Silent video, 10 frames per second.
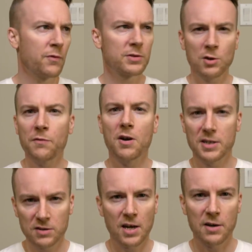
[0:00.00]
so far
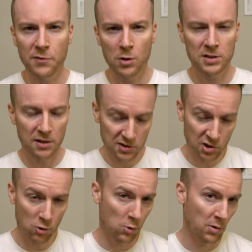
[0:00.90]
he's kind of focused on his
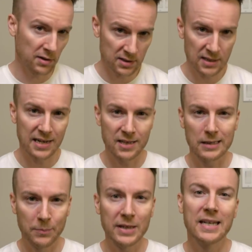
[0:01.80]
schoolwork. This is kind of like
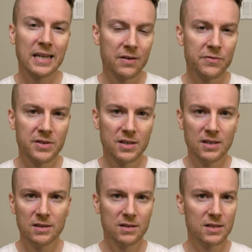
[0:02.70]
the beginning of
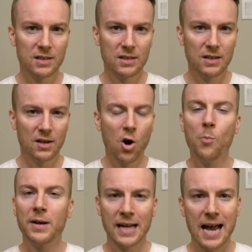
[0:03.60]
the
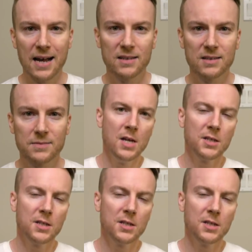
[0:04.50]
opening act.